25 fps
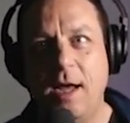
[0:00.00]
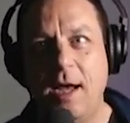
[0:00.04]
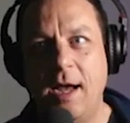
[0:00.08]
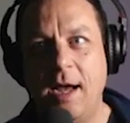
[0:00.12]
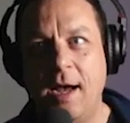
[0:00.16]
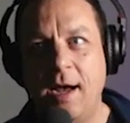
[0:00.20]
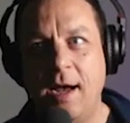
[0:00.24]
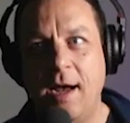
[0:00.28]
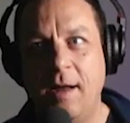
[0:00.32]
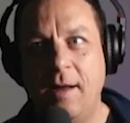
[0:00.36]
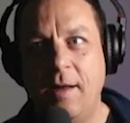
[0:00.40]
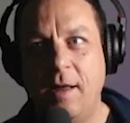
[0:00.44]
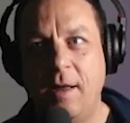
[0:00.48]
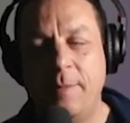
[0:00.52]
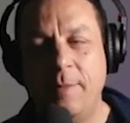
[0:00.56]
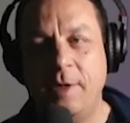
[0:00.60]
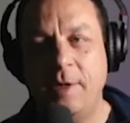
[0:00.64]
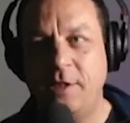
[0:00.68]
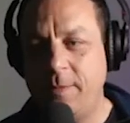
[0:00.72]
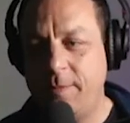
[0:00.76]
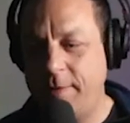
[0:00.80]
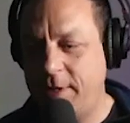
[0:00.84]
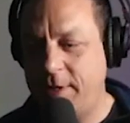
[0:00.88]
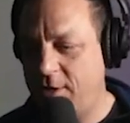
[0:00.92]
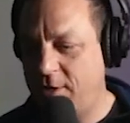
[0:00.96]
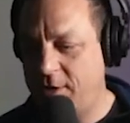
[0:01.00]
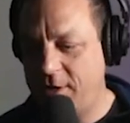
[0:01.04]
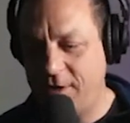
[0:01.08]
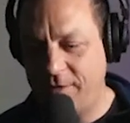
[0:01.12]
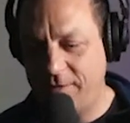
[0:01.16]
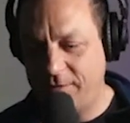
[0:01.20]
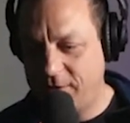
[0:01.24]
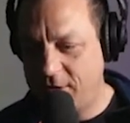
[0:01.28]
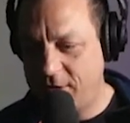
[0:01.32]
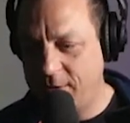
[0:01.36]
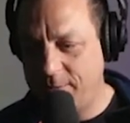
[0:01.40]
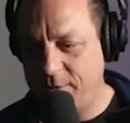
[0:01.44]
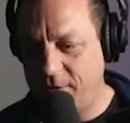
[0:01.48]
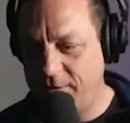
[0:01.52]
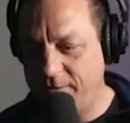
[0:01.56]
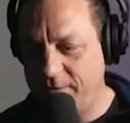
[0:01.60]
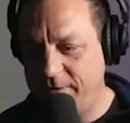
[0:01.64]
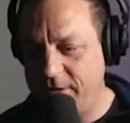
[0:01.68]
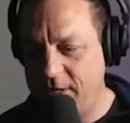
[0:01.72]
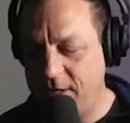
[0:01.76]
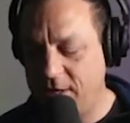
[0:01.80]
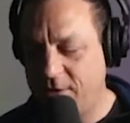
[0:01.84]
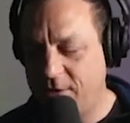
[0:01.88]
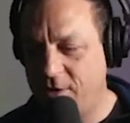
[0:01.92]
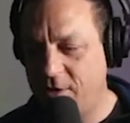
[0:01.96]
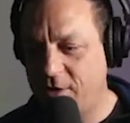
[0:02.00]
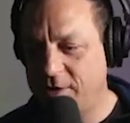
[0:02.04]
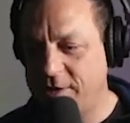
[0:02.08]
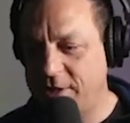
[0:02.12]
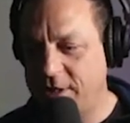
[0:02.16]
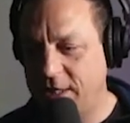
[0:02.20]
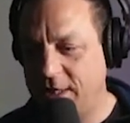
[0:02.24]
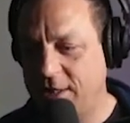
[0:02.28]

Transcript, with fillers: It must have been only a couple of feet across,